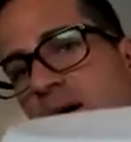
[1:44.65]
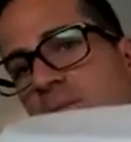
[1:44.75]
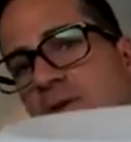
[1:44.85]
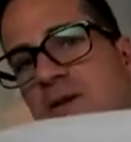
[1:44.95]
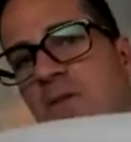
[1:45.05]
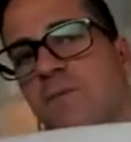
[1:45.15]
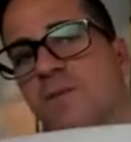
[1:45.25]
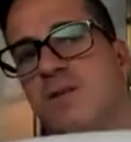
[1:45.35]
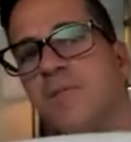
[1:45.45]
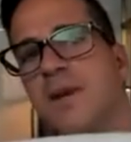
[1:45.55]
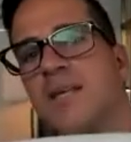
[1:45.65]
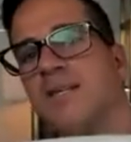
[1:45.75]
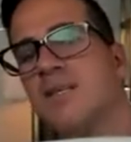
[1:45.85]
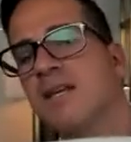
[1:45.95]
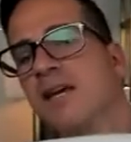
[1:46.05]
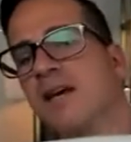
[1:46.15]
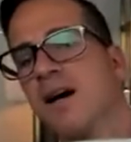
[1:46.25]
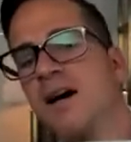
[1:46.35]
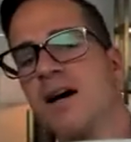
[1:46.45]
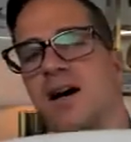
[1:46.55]
some nice
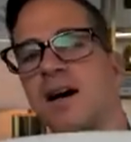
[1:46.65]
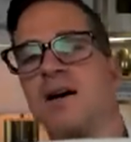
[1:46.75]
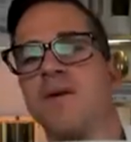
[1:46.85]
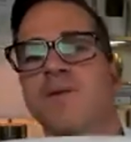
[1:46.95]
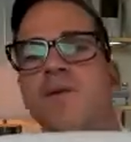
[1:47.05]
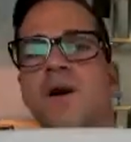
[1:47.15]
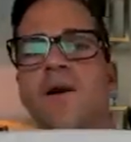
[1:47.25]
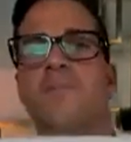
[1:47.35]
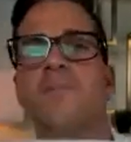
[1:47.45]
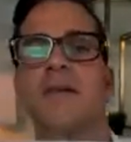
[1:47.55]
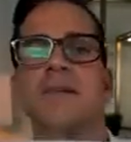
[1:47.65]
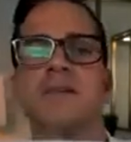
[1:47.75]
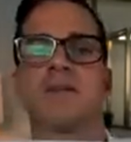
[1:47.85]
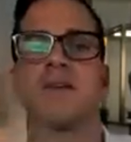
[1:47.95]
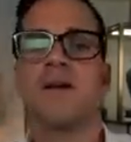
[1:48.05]
mist,